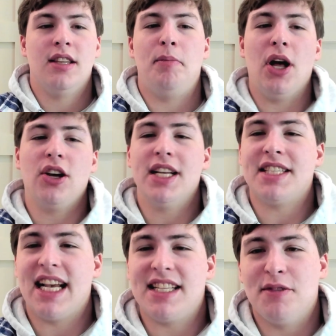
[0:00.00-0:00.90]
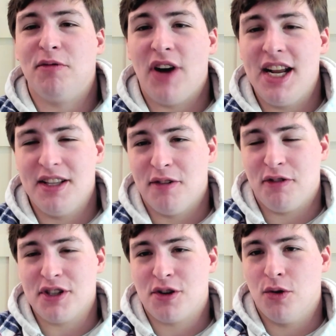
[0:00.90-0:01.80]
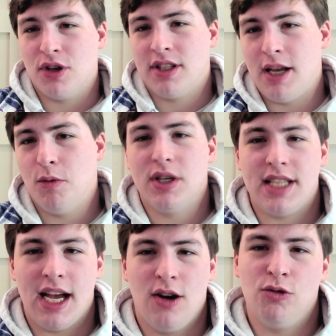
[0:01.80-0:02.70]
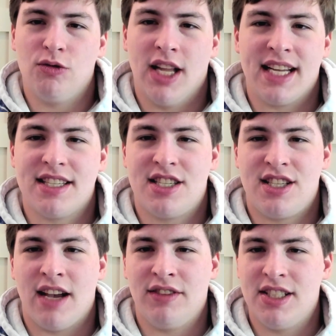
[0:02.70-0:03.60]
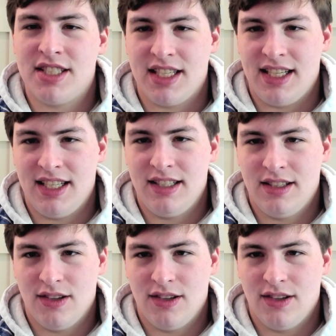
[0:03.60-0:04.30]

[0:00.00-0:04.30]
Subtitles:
The Pelicans had some fight in the first quarter. They were down like 17